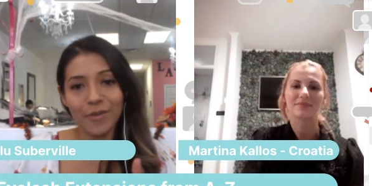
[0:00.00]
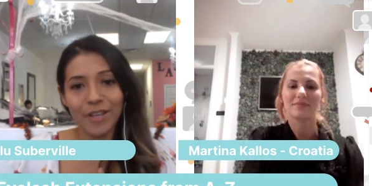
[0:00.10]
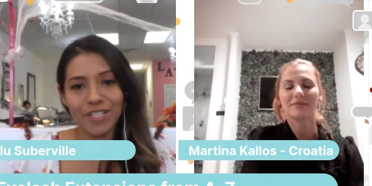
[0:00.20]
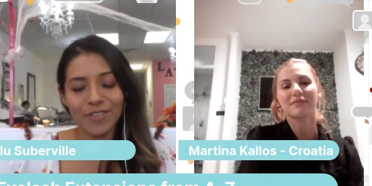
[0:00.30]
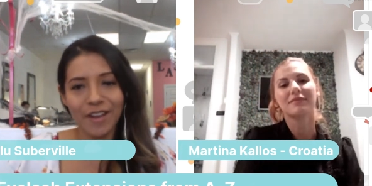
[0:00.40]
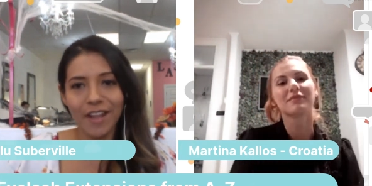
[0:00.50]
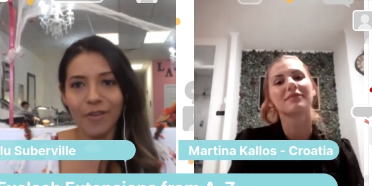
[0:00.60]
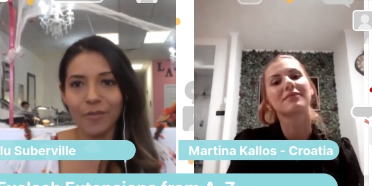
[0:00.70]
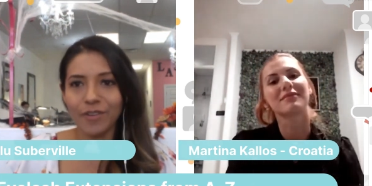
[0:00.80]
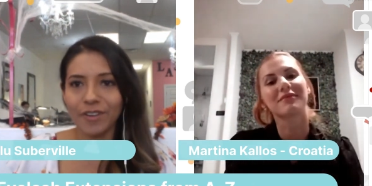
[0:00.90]
Speaker 1: in Croatia
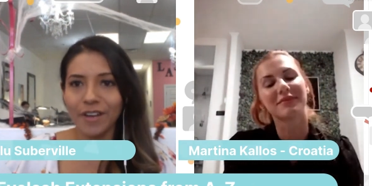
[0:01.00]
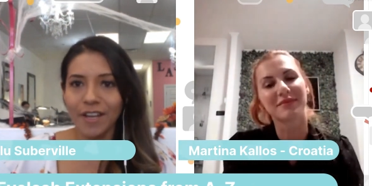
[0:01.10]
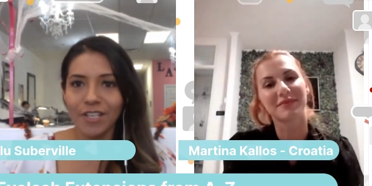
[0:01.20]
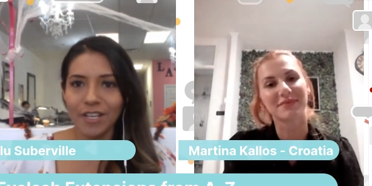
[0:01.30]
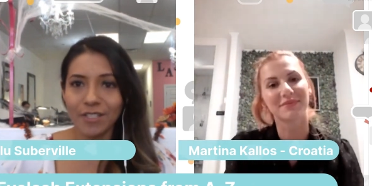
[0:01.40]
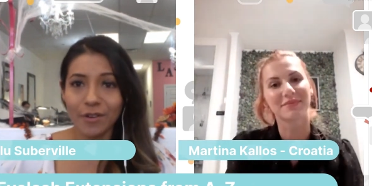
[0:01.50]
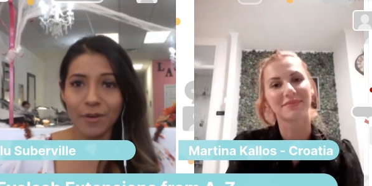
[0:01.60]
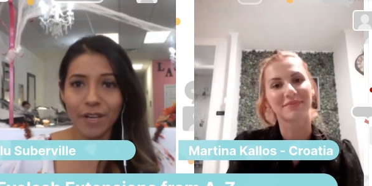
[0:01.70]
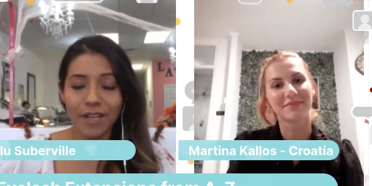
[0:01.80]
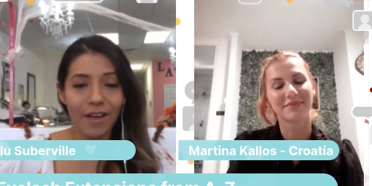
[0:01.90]
right now. It's
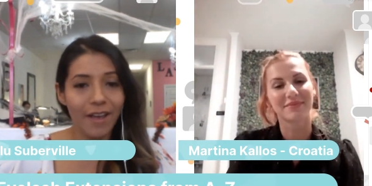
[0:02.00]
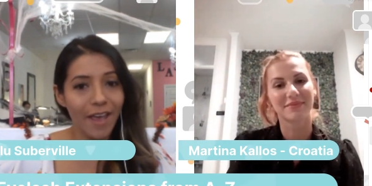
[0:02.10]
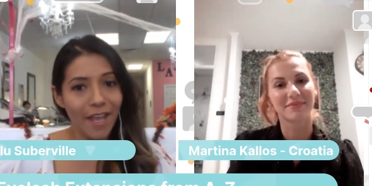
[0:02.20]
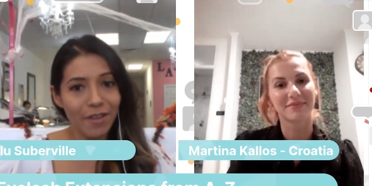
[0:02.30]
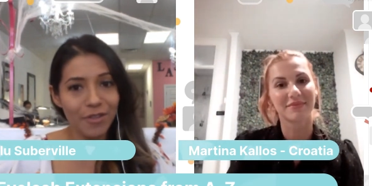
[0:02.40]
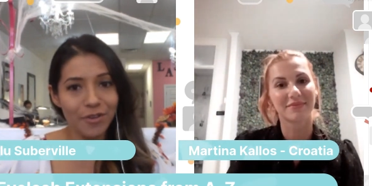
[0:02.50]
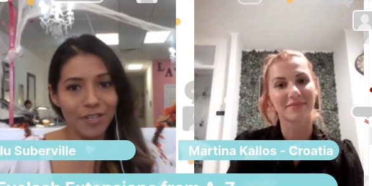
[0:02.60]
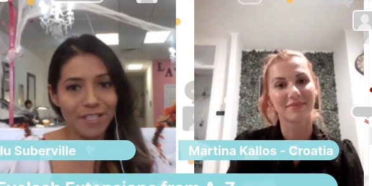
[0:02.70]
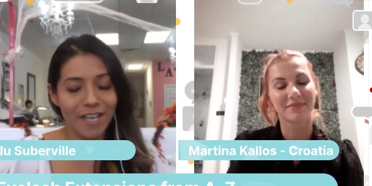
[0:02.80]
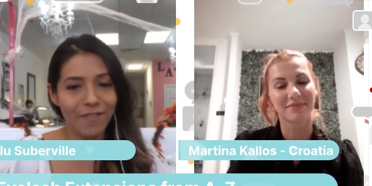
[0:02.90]
already
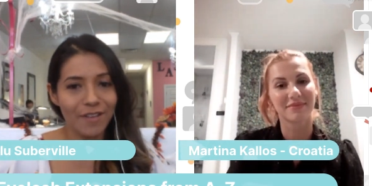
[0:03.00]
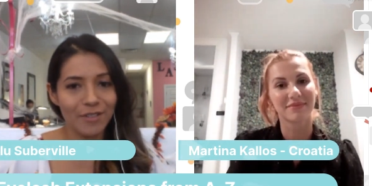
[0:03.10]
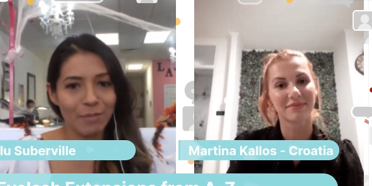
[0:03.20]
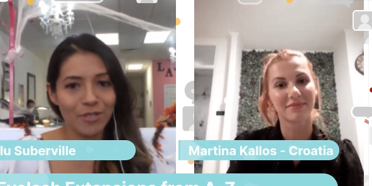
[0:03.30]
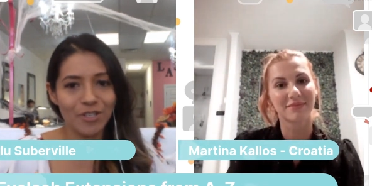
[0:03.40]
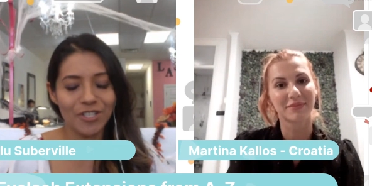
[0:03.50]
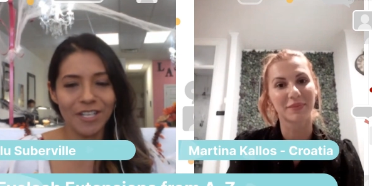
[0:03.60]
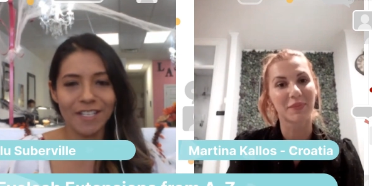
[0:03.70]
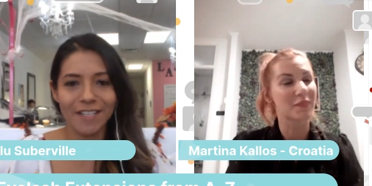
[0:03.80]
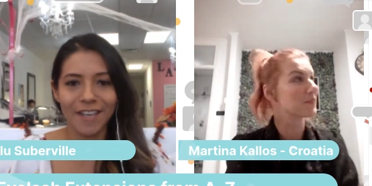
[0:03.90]
8:37, so I'm sure
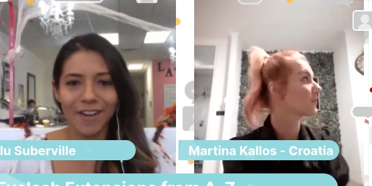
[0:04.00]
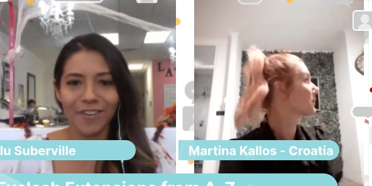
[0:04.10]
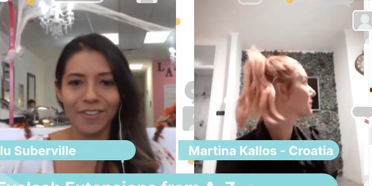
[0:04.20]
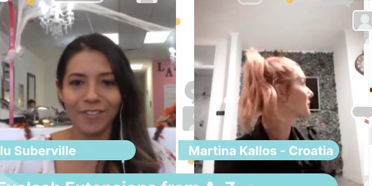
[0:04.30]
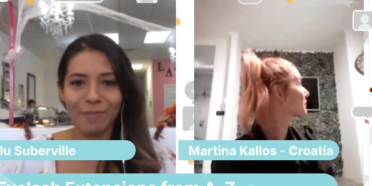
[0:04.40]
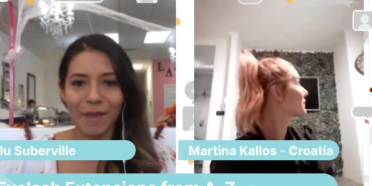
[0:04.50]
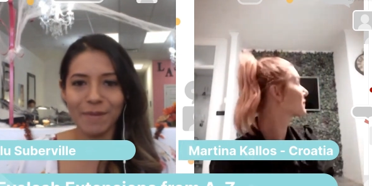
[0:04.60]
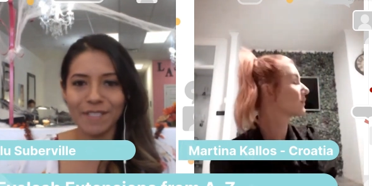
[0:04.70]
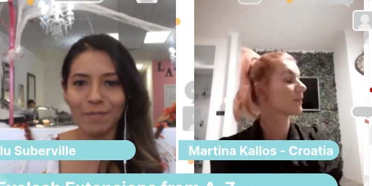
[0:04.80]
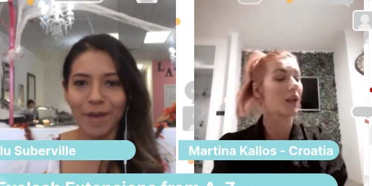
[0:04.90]
she needs to get her little
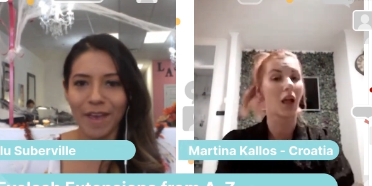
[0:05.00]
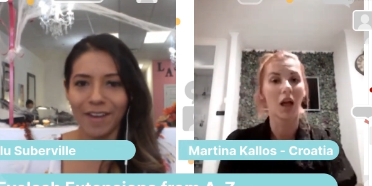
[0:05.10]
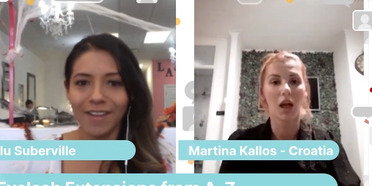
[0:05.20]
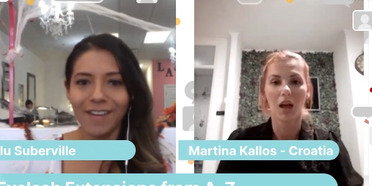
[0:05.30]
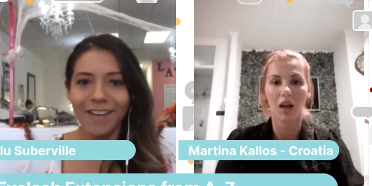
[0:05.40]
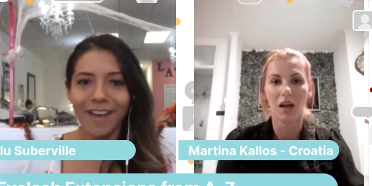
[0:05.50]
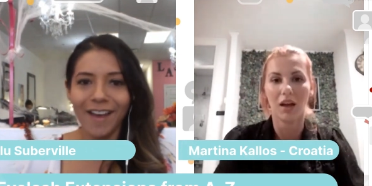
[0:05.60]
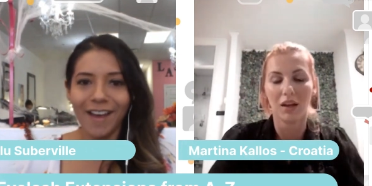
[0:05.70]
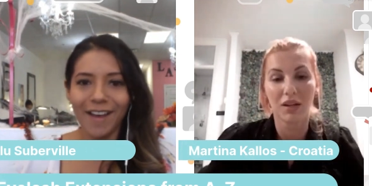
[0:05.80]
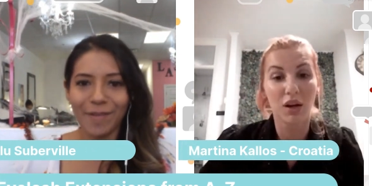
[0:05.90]
babies to bed.
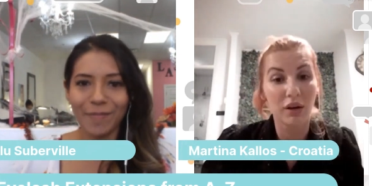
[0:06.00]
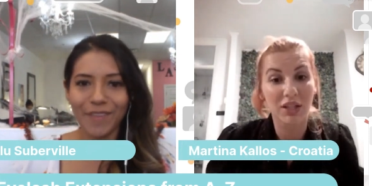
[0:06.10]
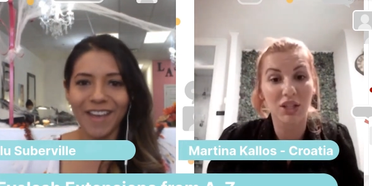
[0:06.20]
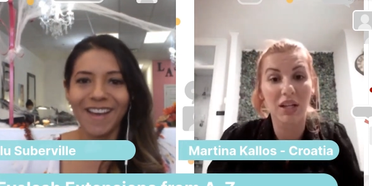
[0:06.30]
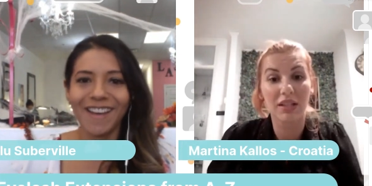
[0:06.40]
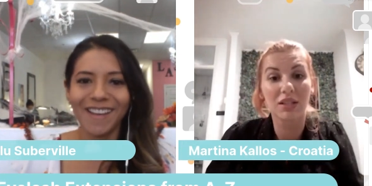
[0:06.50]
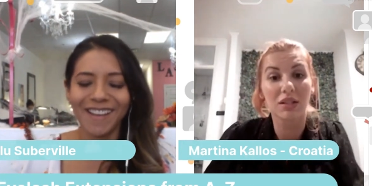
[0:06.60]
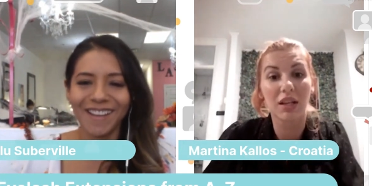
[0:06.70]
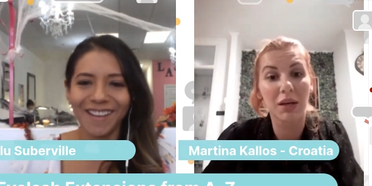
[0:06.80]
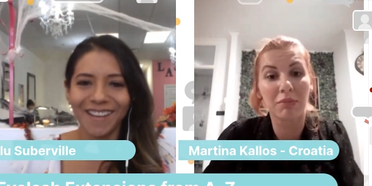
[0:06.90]
Speaker 2: No, actually, I need
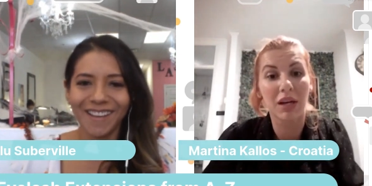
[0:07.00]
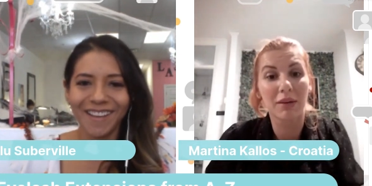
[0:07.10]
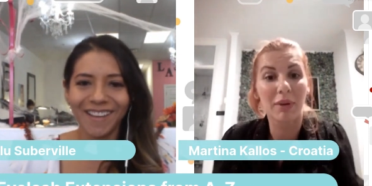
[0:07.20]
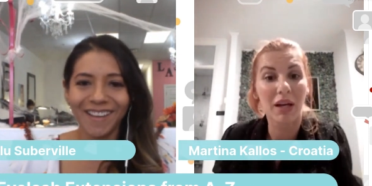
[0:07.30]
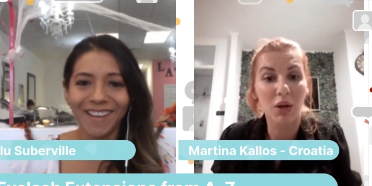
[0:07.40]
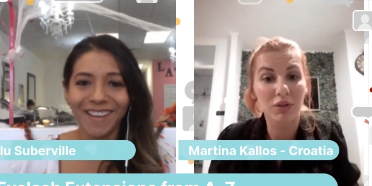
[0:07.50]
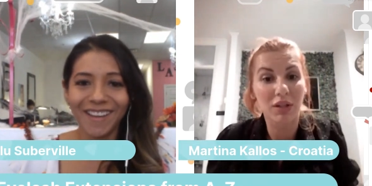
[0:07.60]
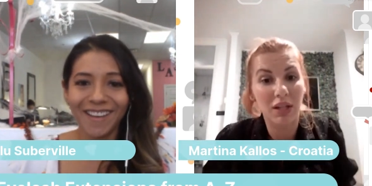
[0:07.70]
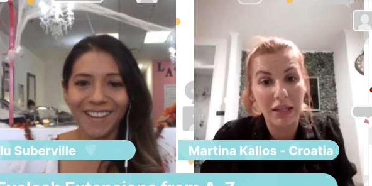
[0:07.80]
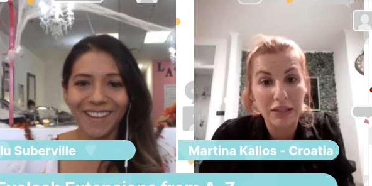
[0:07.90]
to get my
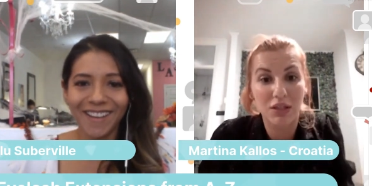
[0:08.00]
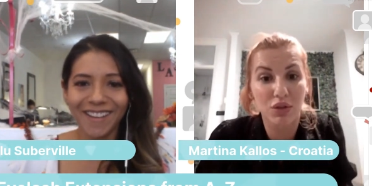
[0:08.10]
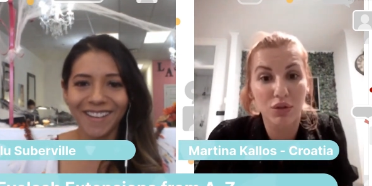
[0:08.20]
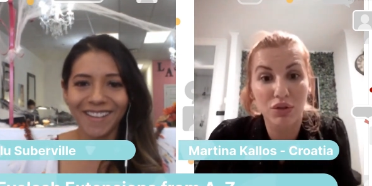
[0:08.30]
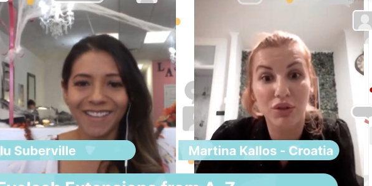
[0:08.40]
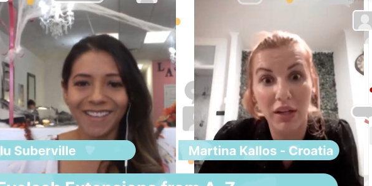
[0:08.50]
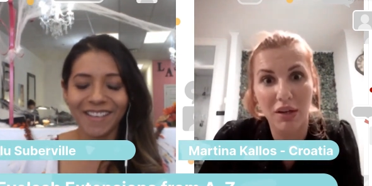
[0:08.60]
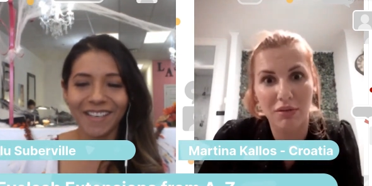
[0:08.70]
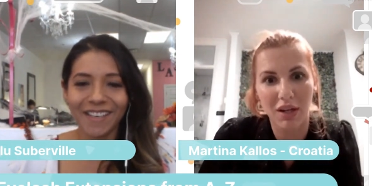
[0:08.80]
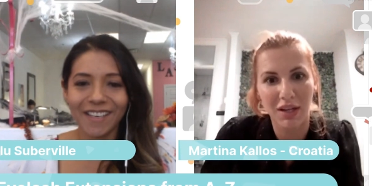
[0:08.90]
older kid to
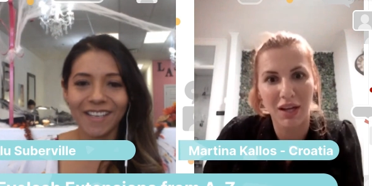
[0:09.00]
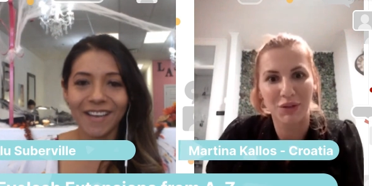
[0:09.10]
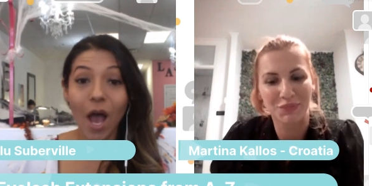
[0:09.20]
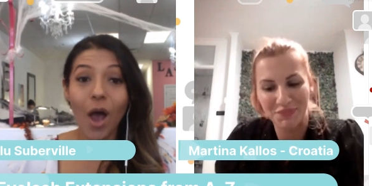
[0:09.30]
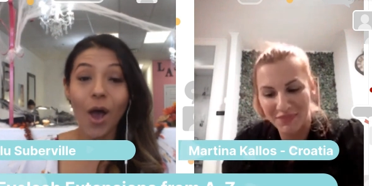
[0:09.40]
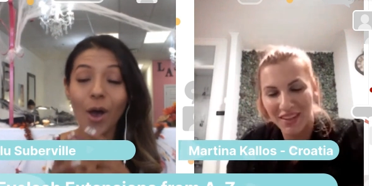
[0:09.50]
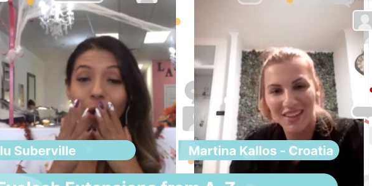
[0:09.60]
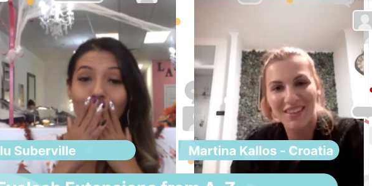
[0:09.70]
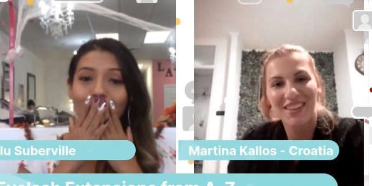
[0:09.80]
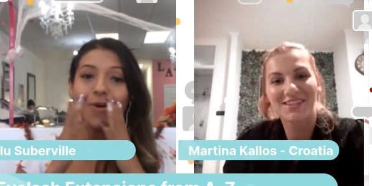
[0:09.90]
training right now.
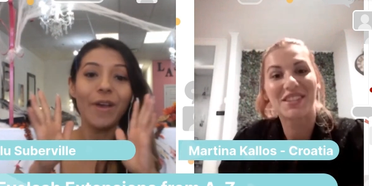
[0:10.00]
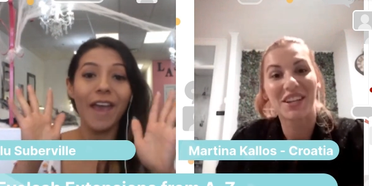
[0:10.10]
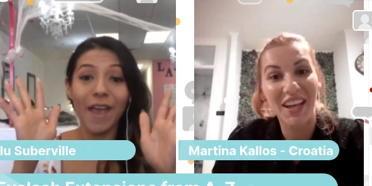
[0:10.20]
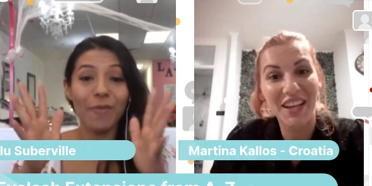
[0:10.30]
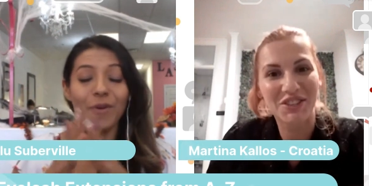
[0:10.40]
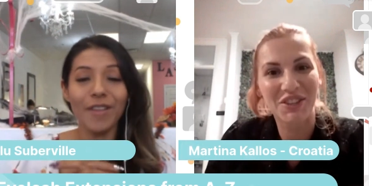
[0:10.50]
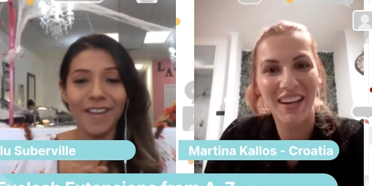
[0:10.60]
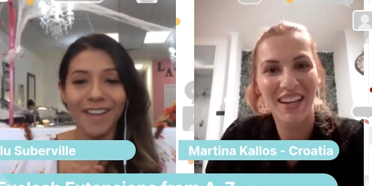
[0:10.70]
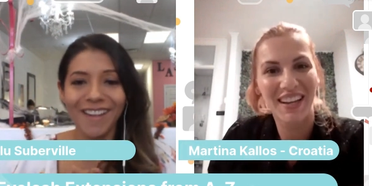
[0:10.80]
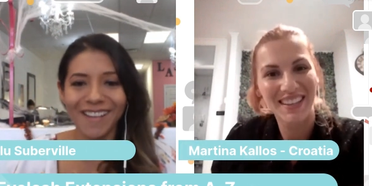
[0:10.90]
Speaker 1: Oh,
Speaker 2: so okay.
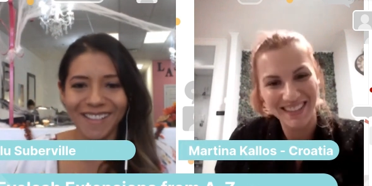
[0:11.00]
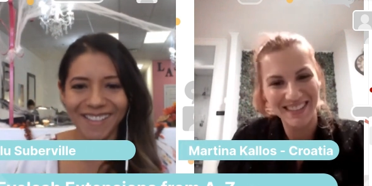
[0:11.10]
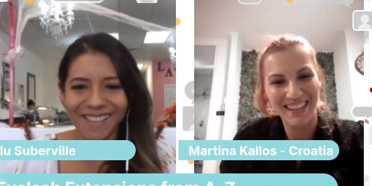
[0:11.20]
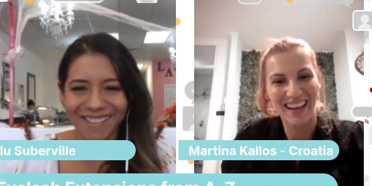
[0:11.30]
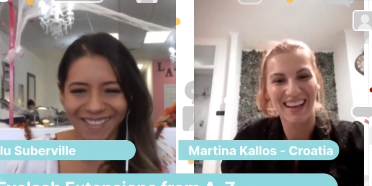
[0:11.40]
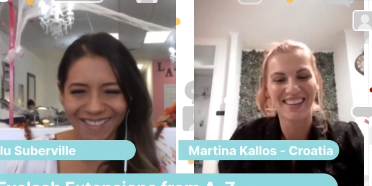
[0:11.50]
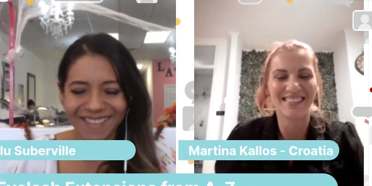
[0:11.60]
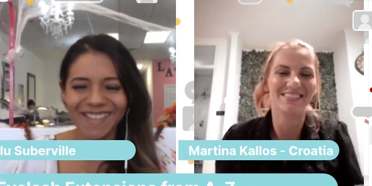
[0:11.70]
Speaker 1: Yeah.